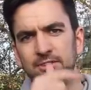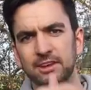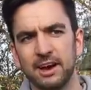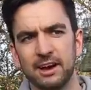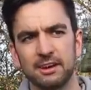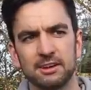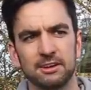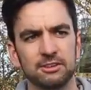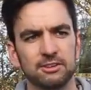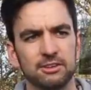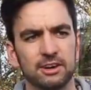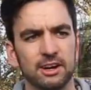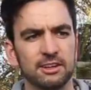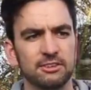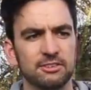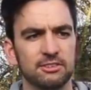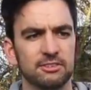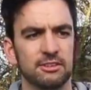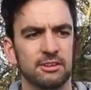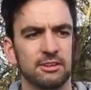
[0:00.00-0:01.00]
darkened
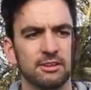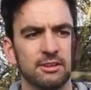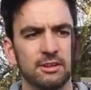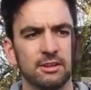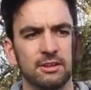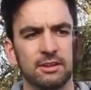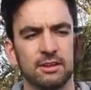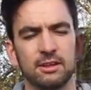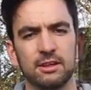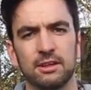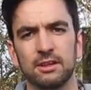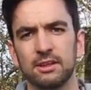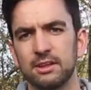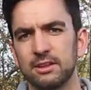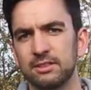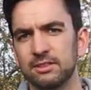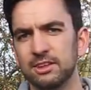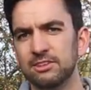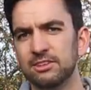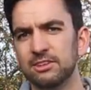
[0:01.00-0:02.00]
glass
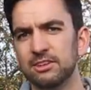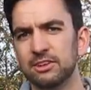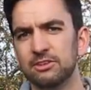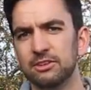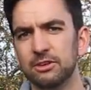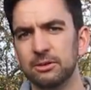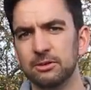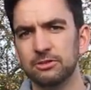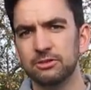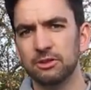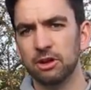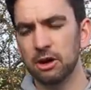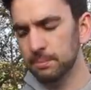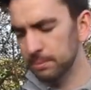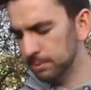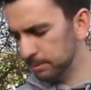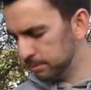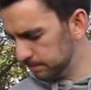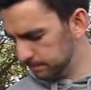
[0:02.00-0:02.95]
this is a two stop